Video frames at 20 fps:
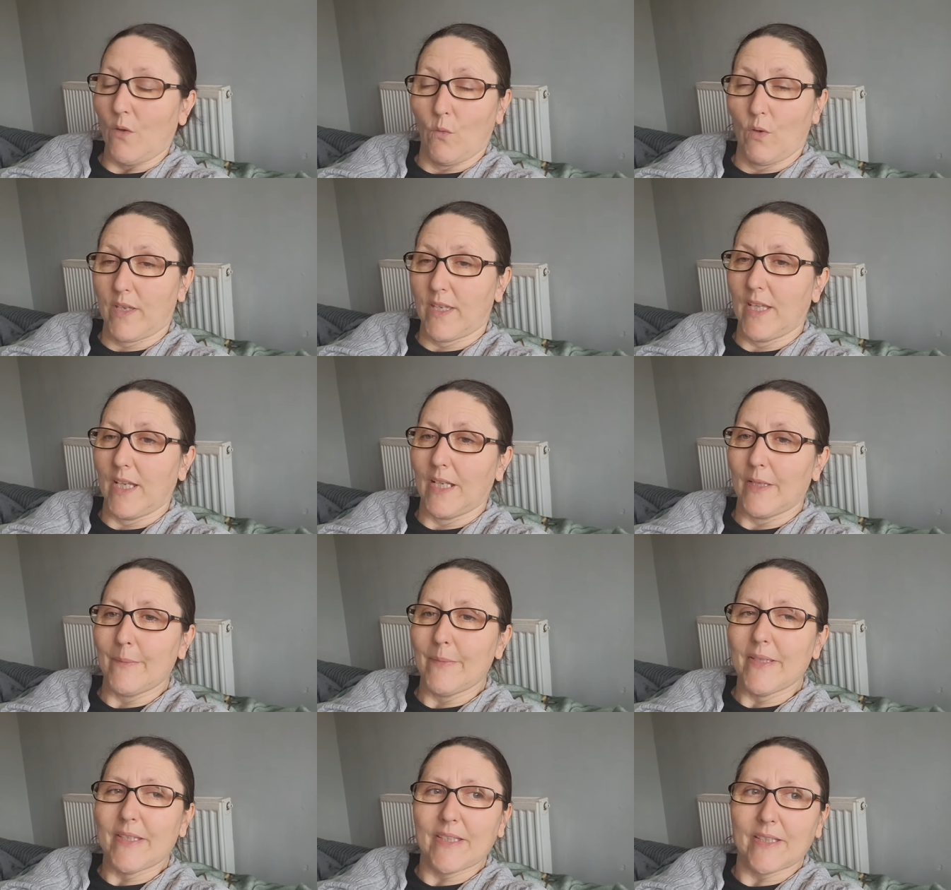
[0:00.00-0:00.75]
were
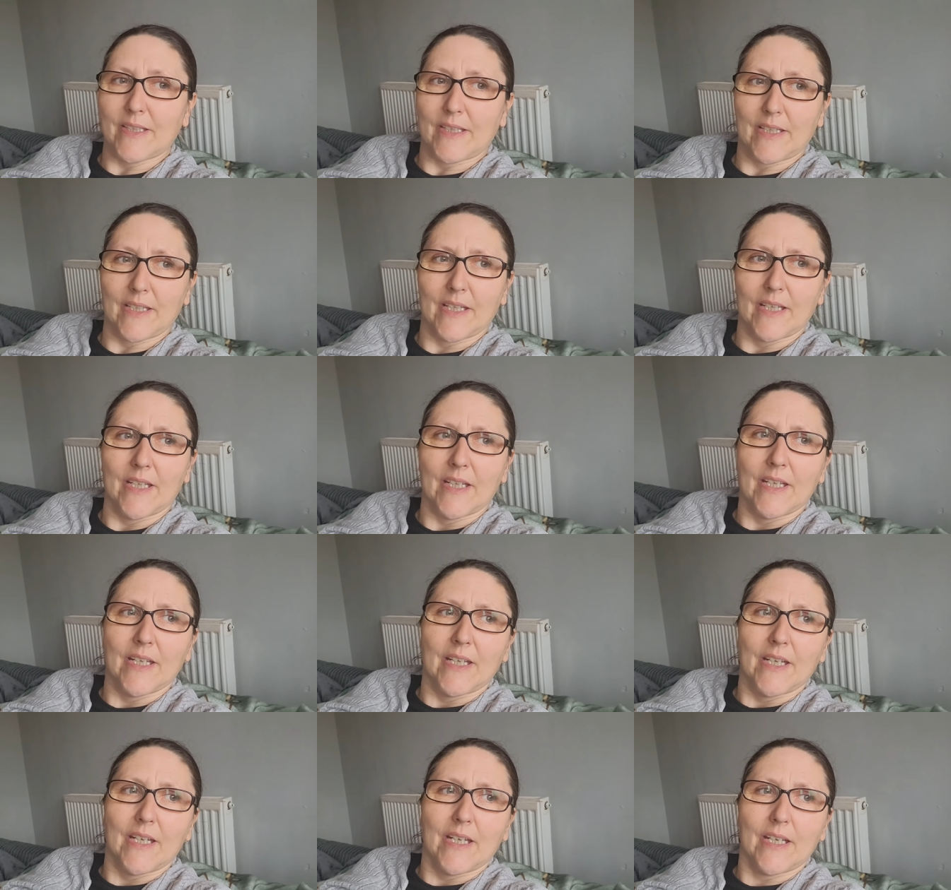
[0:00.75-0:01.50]
killing me.
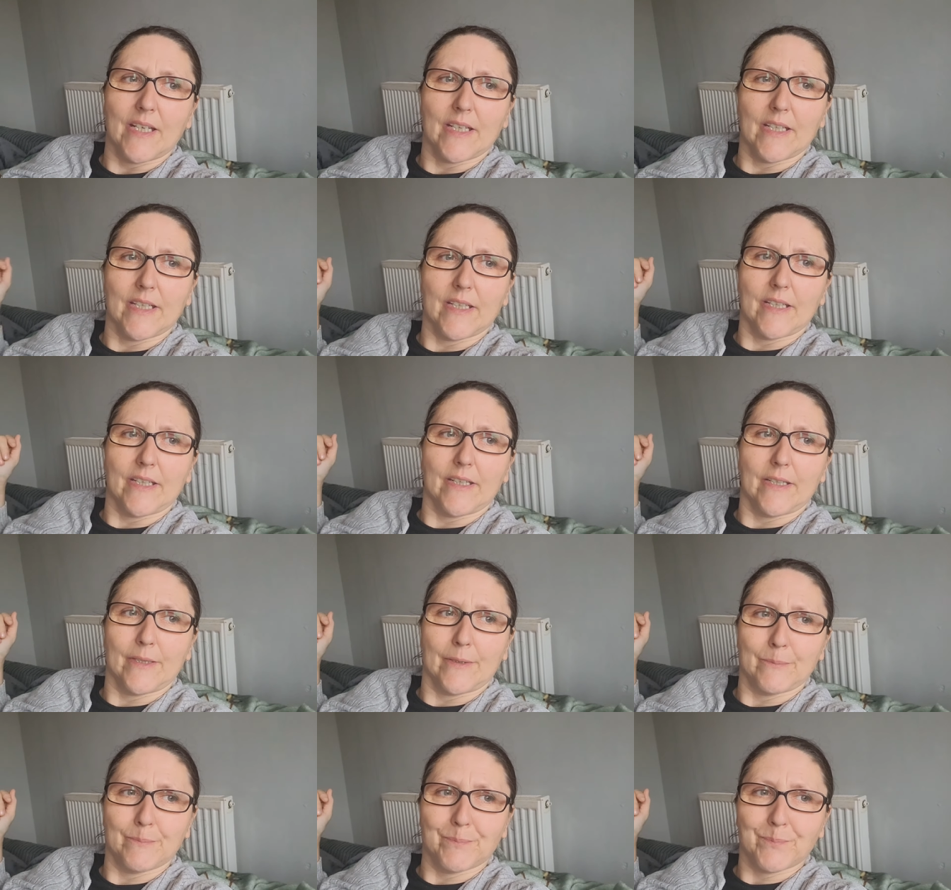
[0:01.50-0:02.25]

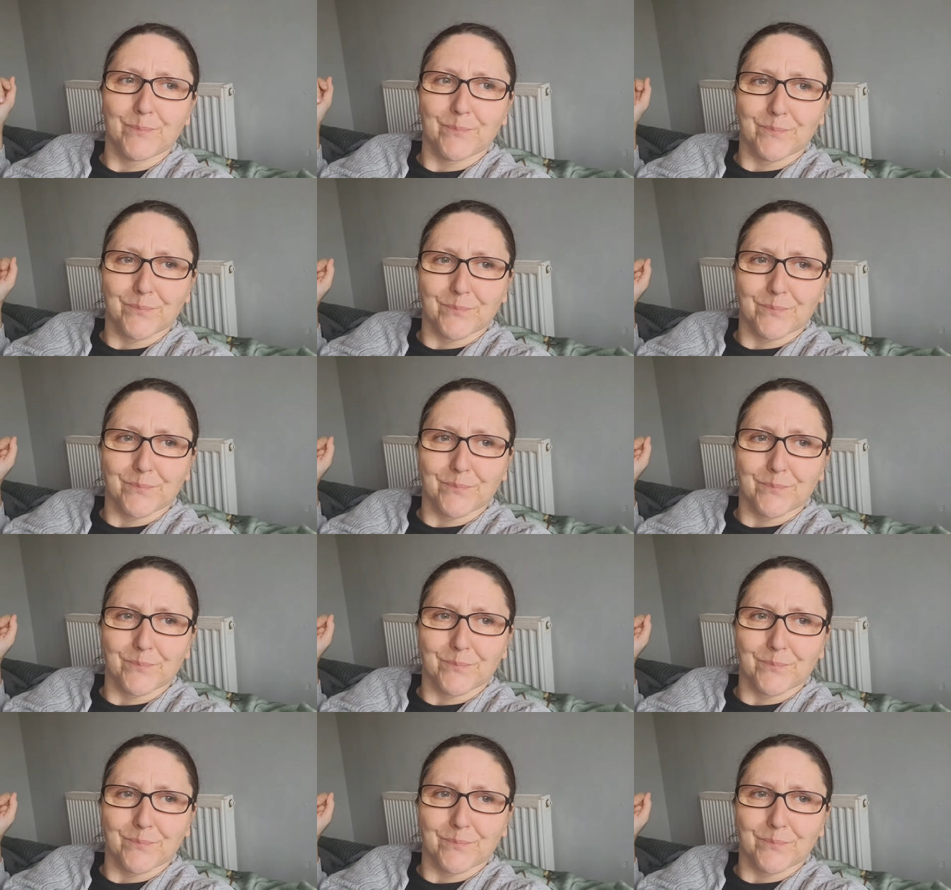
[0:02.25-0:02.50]
Um,